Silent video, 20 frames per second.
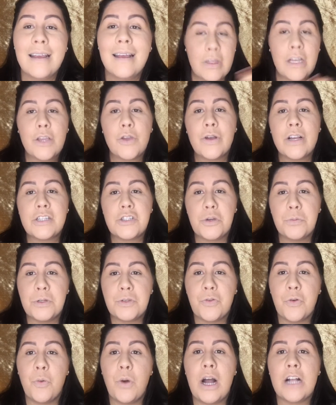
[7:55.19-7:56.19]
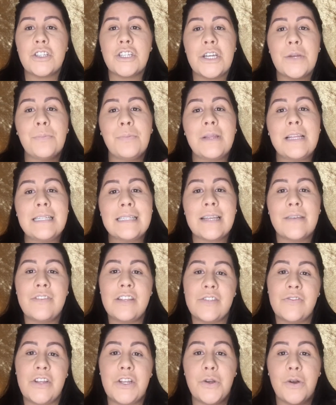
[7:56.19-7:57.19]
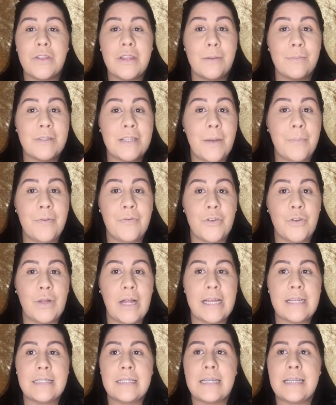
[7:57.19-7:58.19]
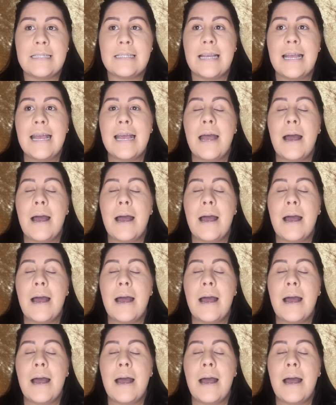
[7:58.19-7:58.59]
Thank you guys so much for watching. Please give this video a thumbs up if you liked it.